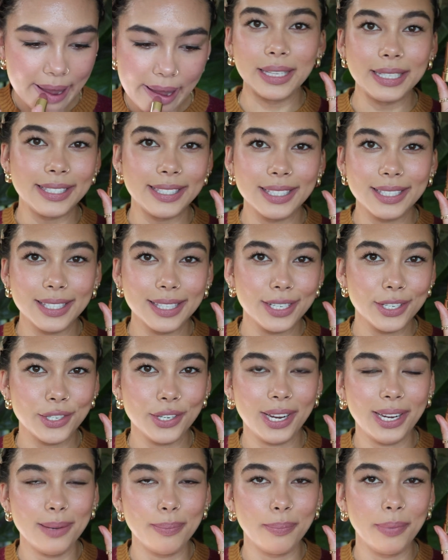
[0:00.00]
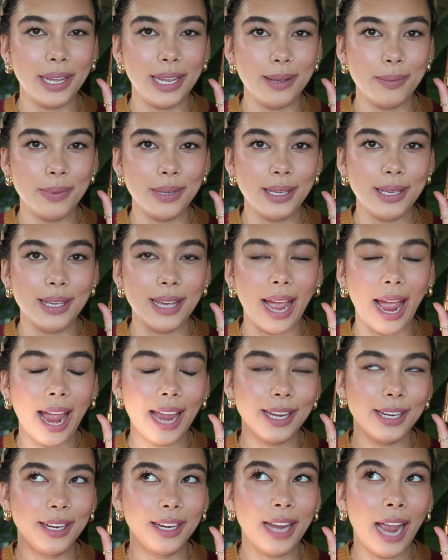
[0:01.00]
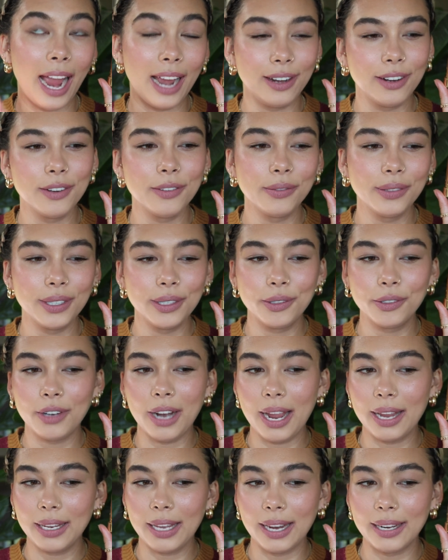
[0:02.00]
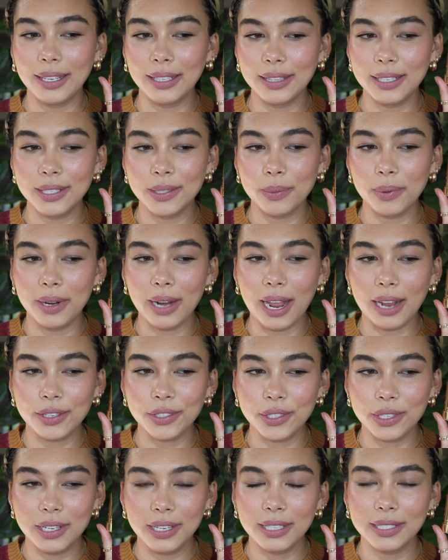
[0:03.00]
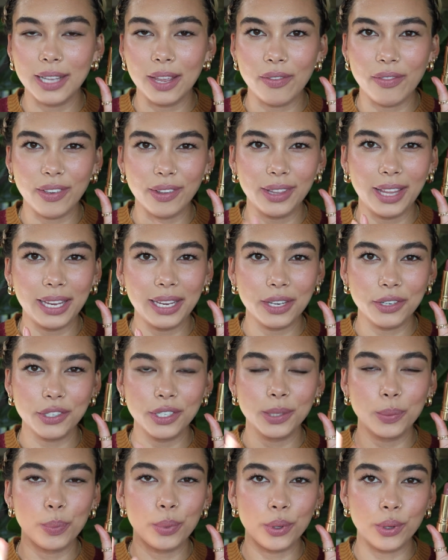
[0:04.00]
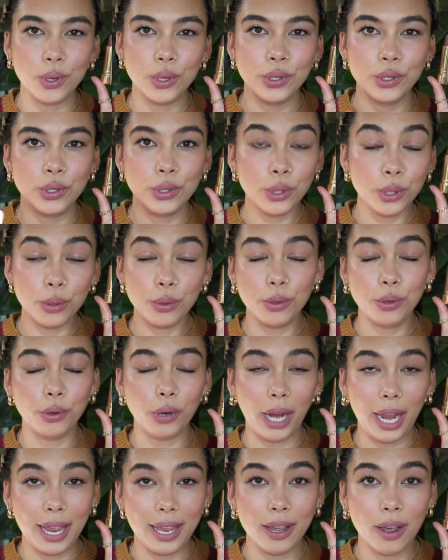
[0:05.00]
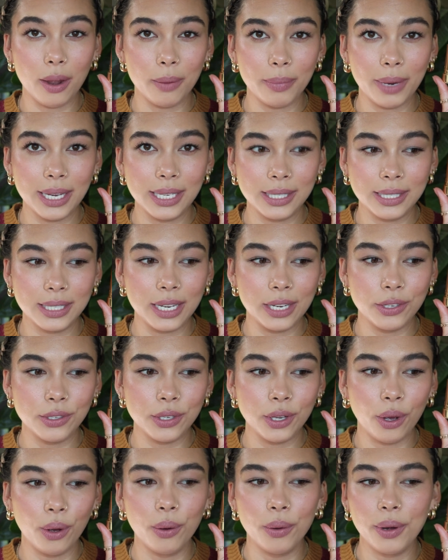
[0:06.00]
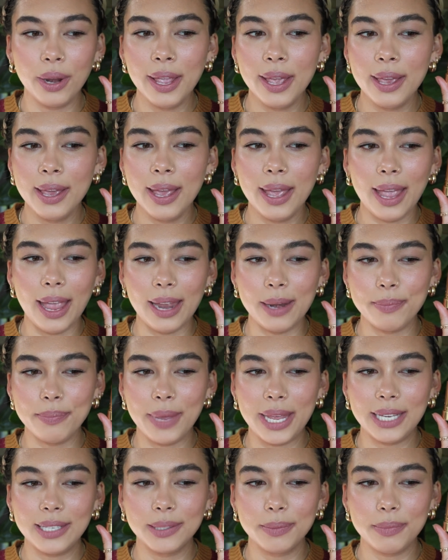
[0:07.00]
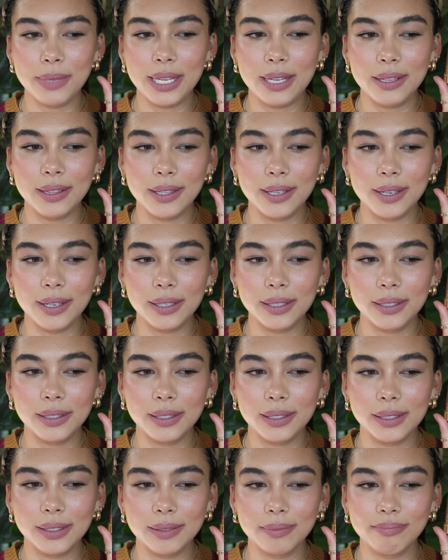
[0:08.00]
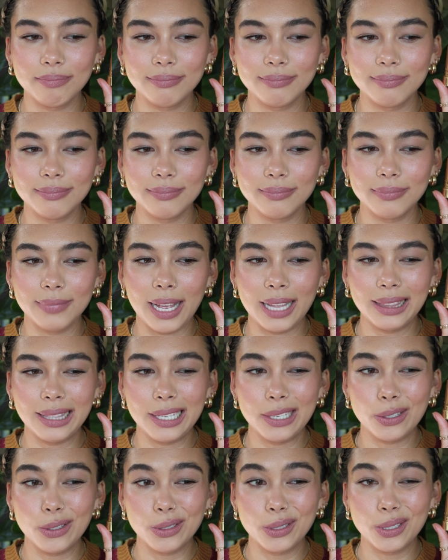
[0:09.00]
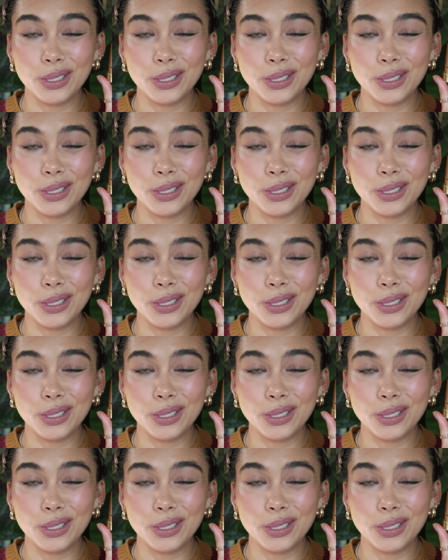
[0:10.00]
This is the shade Baby. I kind of regret getting this one actually, because I feel like it just pulls too gray on my skin tone and makes me look a little